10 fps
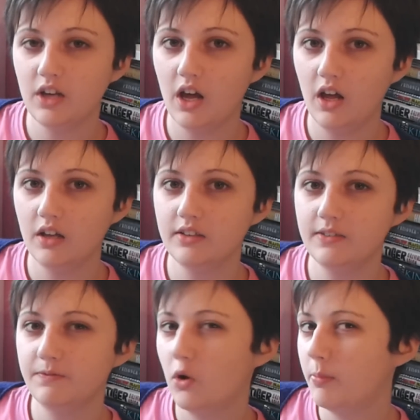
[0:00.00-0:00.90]
stars,
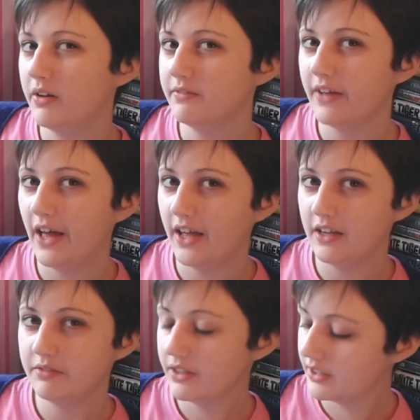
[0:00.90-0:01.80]

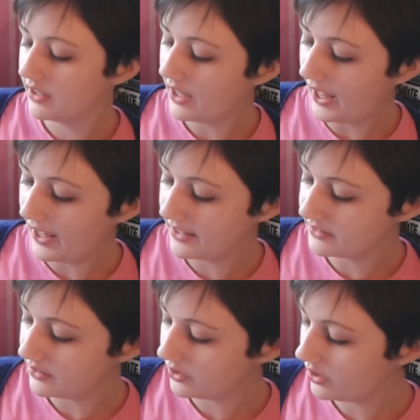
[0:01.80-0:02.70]
4.5,
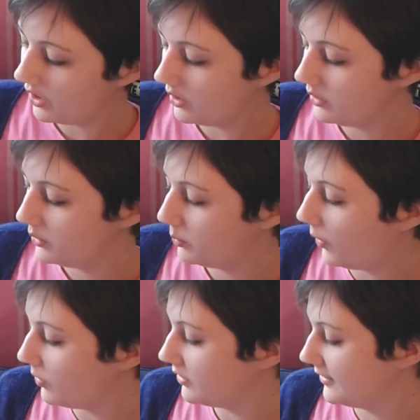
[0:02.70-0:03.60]
and The Girl Who
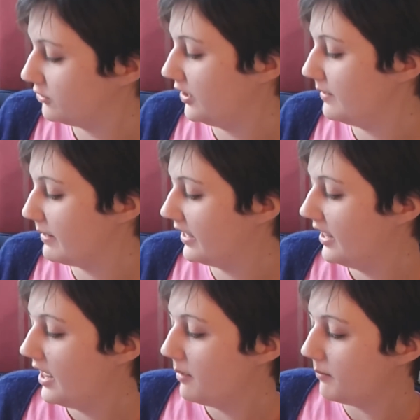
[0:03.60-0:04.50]
Woke the Dreamer
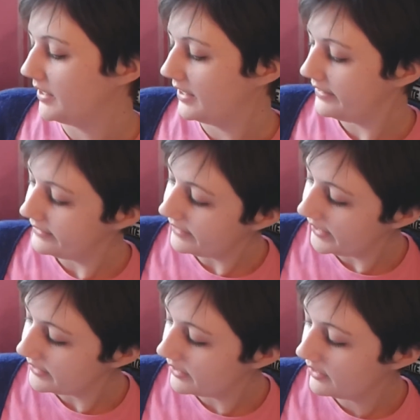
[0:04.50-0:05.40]
by Lainey
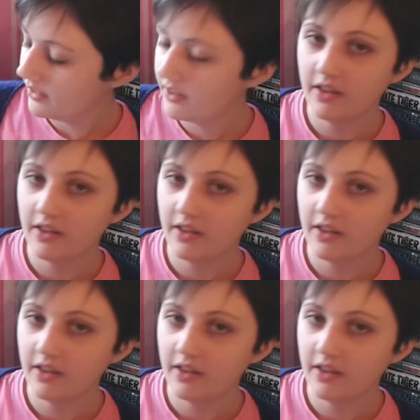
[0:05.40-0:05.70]
Taylor,